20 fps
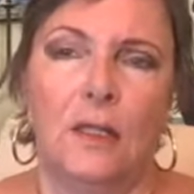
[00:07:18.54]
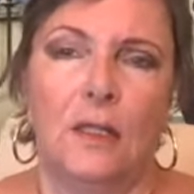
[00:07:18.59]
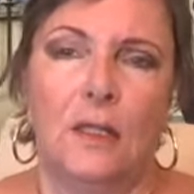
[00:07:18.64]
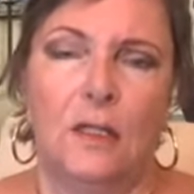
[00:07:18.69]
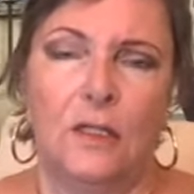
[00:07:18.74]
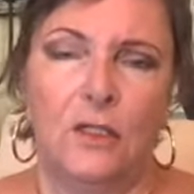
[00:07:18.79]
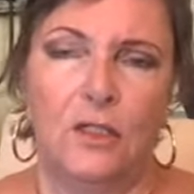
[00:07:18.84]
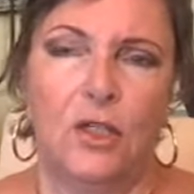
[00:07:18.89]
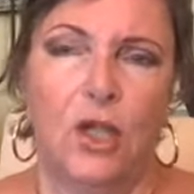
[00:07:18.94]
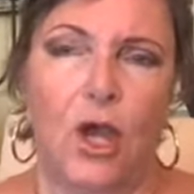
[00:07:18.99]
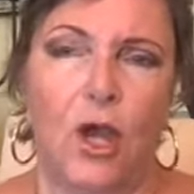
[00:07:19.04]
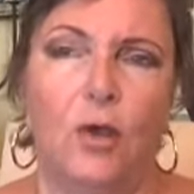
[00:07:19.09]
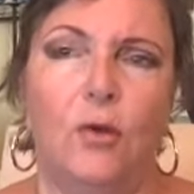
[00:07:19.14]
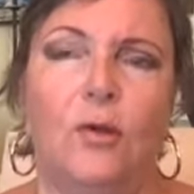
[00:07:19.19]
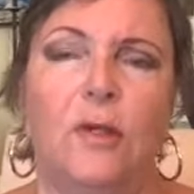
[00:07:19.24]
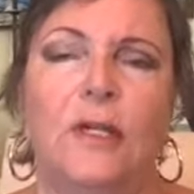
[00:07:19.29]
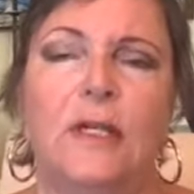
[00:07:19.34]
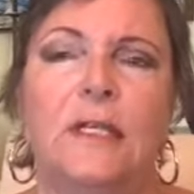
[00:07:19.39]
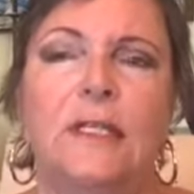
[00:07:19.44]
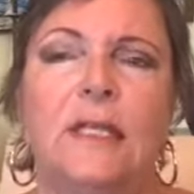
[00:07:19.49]

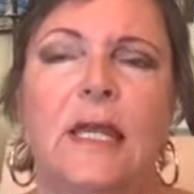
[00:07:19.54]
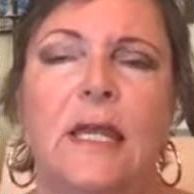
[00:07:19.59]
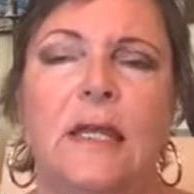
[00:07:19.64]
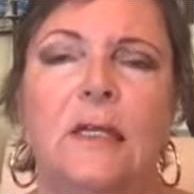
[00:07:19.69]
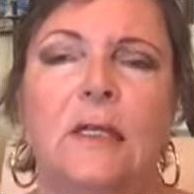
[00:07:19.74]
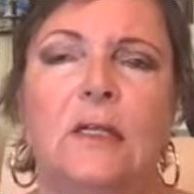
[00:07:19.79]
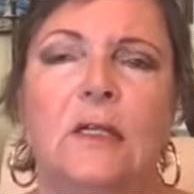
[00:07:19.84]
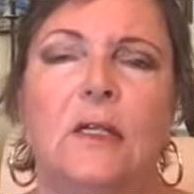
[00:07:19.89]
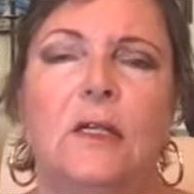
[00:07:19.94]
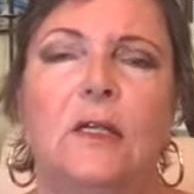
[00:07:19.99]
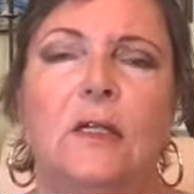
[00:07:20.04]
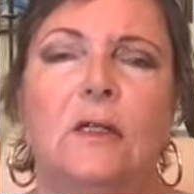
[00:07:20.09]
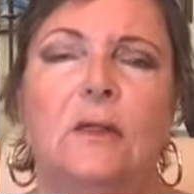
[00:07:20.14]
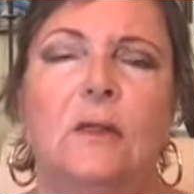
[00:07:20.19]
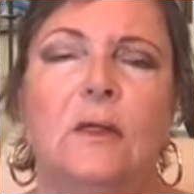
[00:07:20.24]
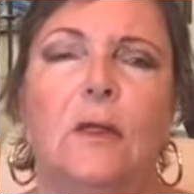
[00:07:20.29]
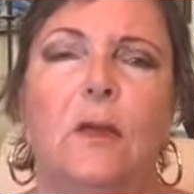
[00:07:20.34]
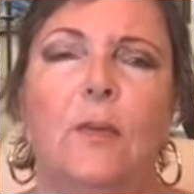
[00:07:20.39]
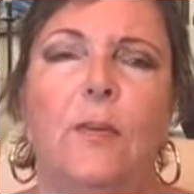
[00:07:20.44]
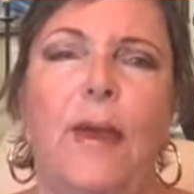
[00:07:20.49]
totally centered,
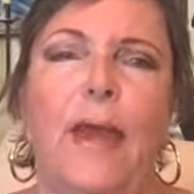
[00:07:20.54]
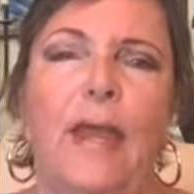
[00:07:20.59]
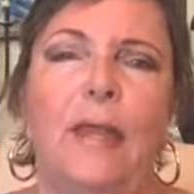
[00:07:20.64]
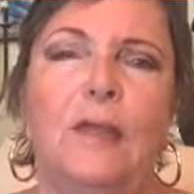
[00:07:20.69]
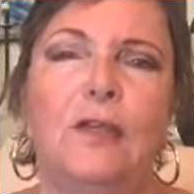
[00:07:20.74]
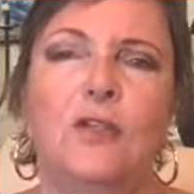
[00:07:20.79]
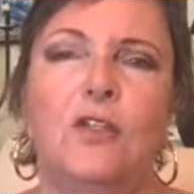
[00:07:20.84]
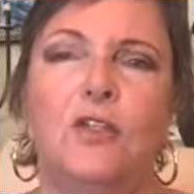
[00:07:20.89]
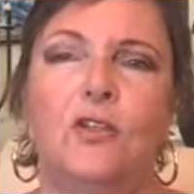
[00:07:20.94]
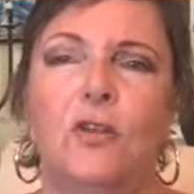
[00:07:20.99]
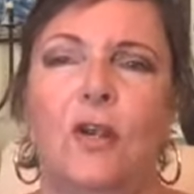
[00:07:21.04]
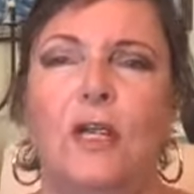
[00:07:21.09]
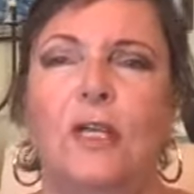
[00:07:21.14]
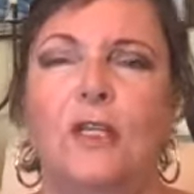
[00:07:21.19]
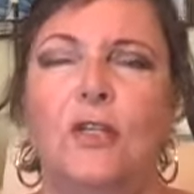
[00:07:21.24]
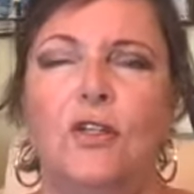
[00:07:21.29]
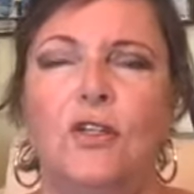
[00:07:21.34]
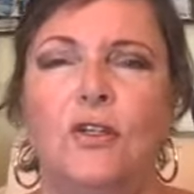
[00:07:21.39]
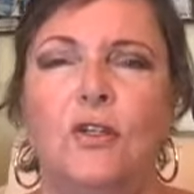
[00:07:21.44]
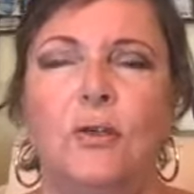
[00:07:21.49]
back as straight
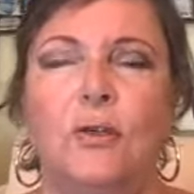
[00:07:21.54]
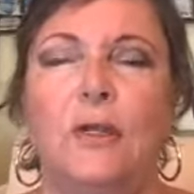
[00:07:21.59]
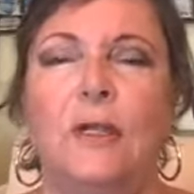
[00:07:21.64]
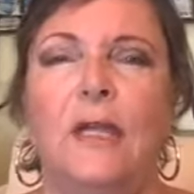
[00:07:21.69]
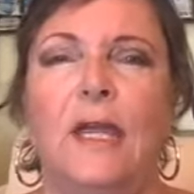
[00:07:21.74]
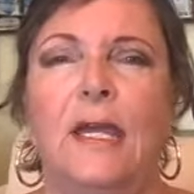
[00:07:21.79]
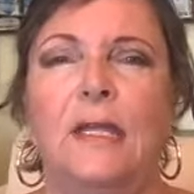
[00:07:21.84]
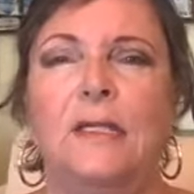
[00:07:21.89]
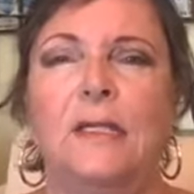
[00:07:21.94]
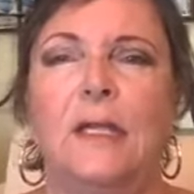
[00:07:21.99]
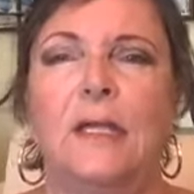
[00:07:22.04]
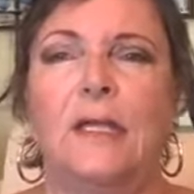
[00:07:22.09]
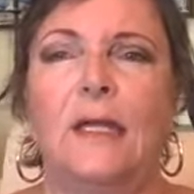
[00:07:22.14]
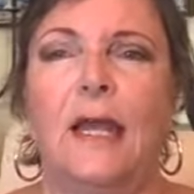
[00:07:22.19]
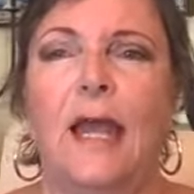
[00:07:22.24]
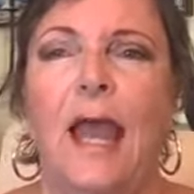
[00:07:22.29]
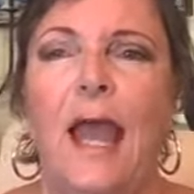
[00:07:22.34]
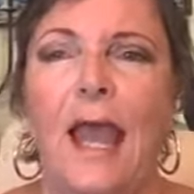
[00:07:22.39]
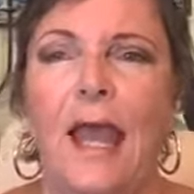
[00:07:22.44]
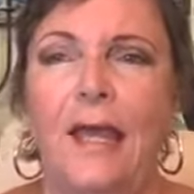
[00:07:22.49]
as you can get it,
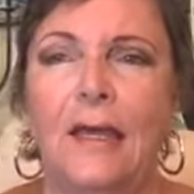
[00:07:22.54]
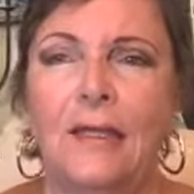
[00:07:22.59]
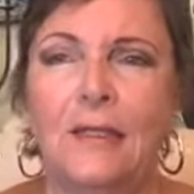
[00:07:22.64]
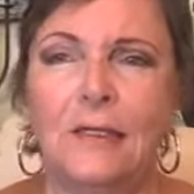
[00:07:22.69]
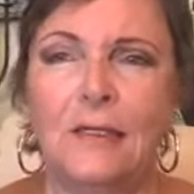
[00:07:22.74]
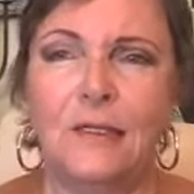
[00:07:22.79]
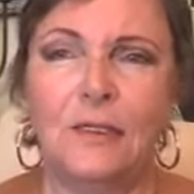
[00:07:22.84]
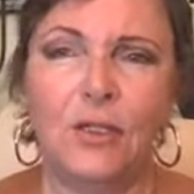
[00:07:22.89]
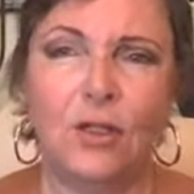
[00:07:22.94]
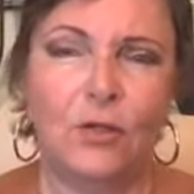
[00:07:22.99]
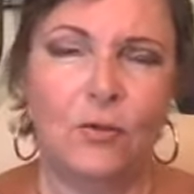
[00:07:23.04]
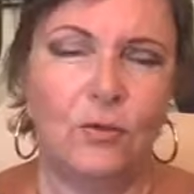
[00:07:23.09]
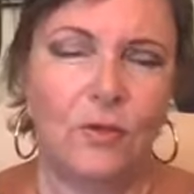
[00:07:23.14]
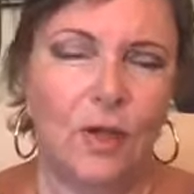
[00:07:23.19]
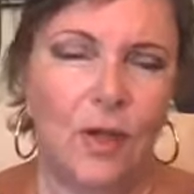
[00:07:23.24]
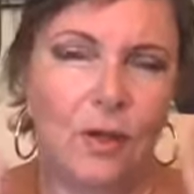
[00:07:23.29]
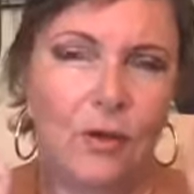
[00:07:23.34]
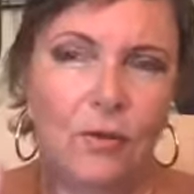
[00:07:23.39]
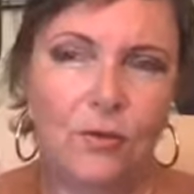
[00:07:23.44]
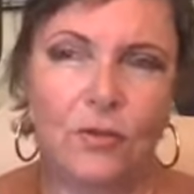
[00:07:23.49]
and you
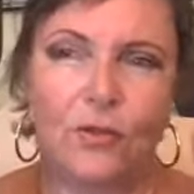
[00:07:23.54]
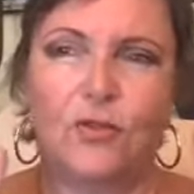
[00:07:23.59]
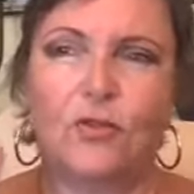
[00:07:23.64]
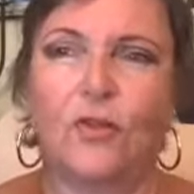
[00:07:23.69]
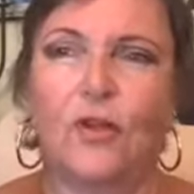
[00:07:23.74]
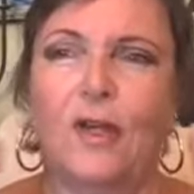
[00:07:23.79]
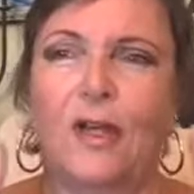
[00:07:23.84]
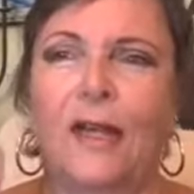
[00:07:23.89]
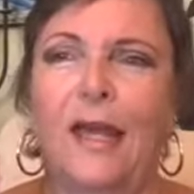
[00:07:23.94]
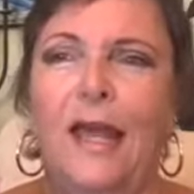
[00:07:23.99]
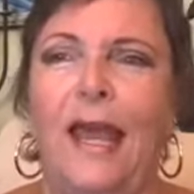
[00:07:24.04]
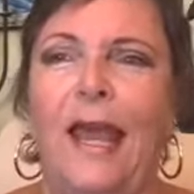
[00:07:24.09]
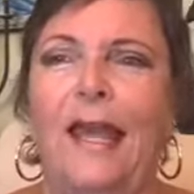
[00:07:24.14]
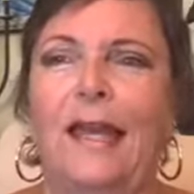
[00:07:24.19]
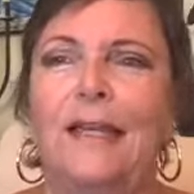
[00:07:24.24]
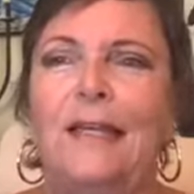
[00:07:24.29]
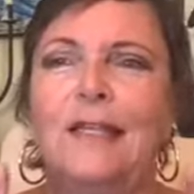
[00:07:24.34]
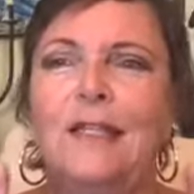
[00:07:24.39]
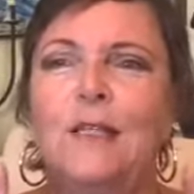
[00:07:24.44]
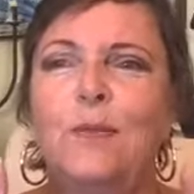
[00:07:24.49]
know the drill,
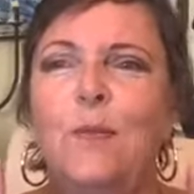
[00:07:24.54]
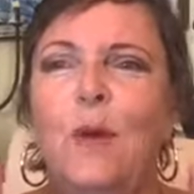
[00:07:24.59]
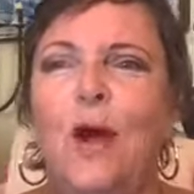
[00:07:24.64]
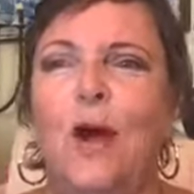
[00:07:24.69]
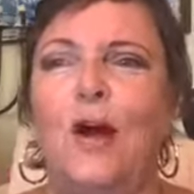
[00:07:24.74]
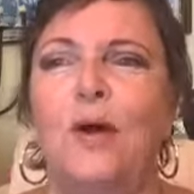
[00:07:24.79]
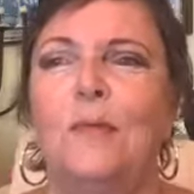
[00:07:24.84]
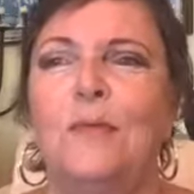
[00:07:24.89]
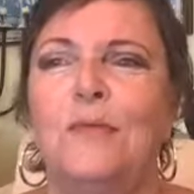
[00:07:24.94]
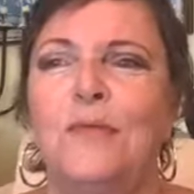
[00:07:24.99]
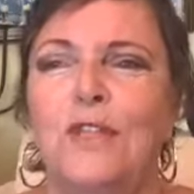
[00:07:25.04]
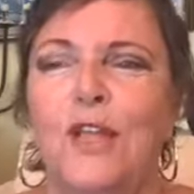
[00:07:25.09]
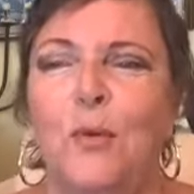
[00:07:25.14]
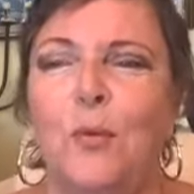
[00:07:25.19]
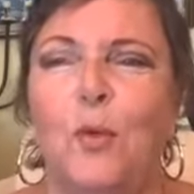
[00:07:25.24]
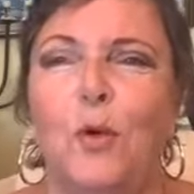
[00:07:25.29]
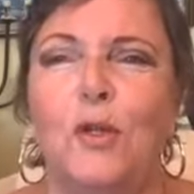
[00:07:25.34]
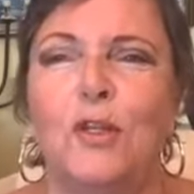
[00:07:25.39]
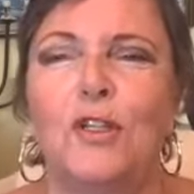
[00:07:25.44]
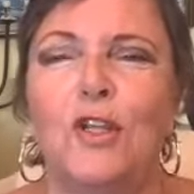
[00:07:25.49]
hands, palms
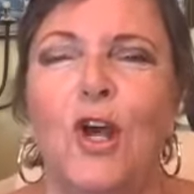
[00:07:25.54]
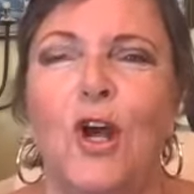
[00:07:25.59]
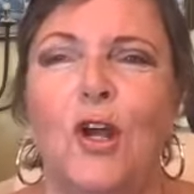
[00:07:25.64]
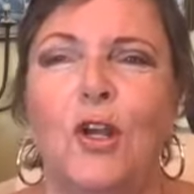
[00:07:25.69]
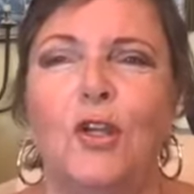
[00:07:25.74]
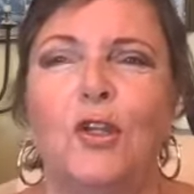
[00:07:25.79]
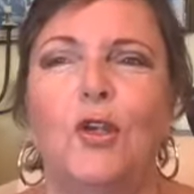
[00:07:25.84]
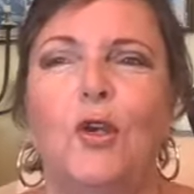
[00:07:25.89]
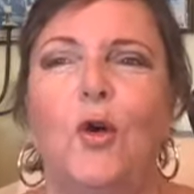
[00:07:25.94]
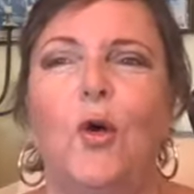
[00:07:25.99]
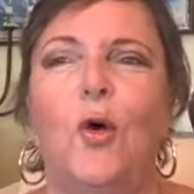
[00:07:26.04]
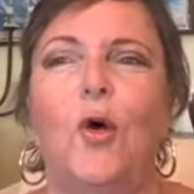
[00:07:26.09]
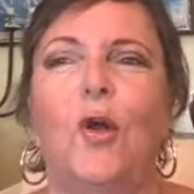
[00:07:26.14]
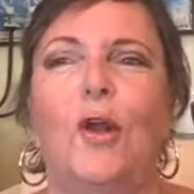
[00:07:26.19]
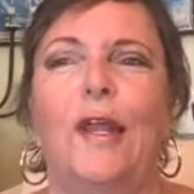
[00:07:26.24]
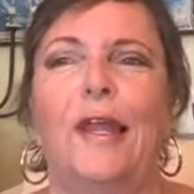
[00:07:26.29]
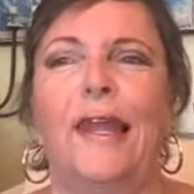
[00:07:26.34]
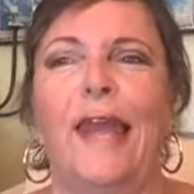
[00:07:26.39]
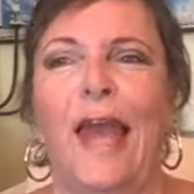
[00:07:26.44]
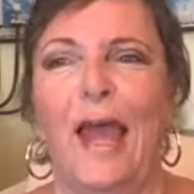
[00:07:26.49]
upwards on your
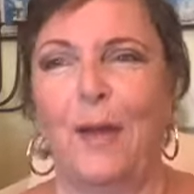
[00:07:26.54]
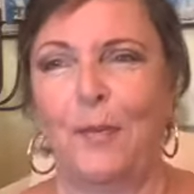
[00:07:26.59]
lap.